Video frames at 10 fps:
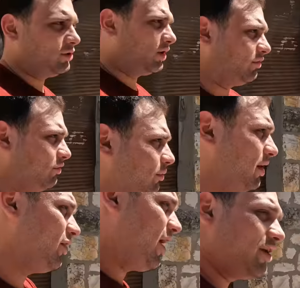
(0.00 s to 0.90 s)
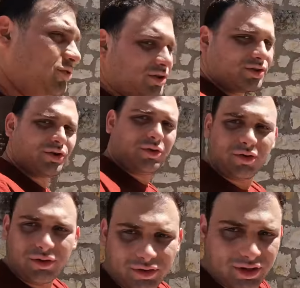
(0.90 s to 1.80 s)
like for a better address to
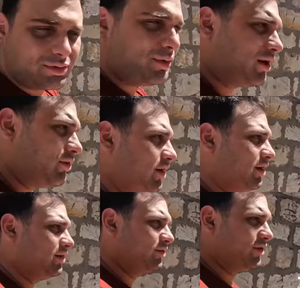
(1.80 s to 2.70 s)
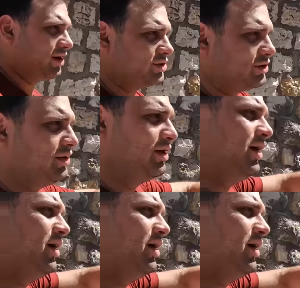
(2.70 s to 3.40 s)
know this direction. bakery direction.